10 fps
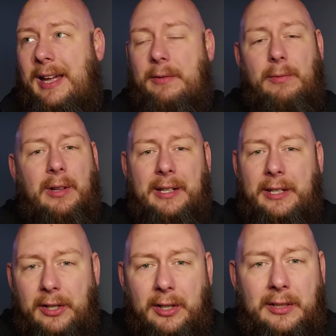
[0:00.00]
and really
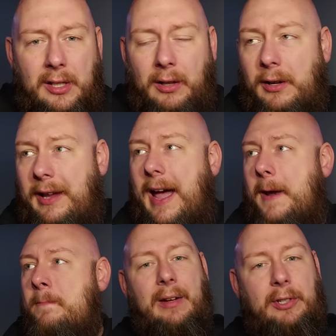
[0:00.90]
good to look
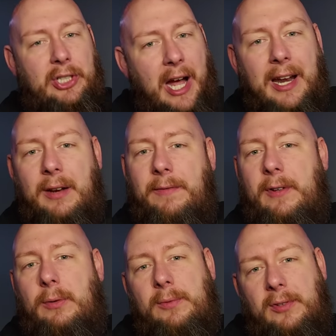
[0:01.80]
at. It was shot on
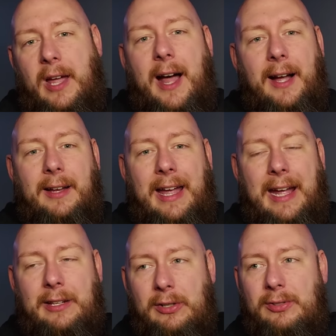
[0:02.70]
film stock,
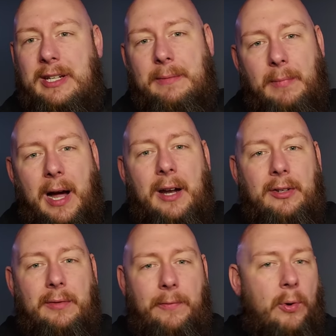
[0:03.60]
and using
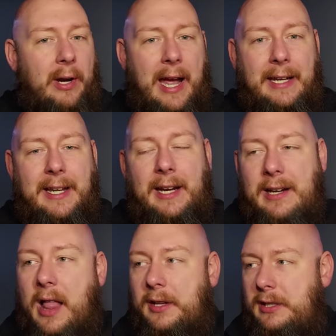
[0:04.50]
modern 4K
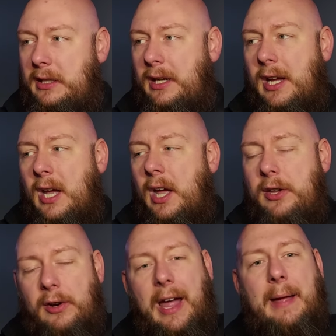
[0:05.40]
technology,
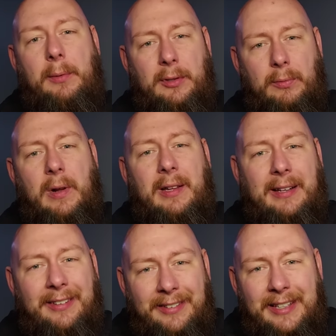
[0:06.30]
you're able to
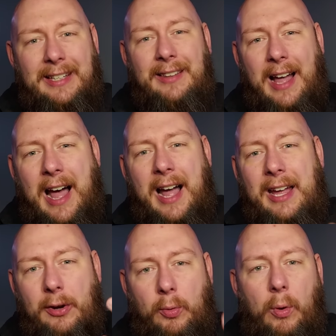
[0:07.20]
really see the
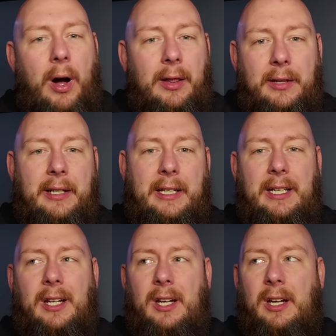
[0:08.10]
high quality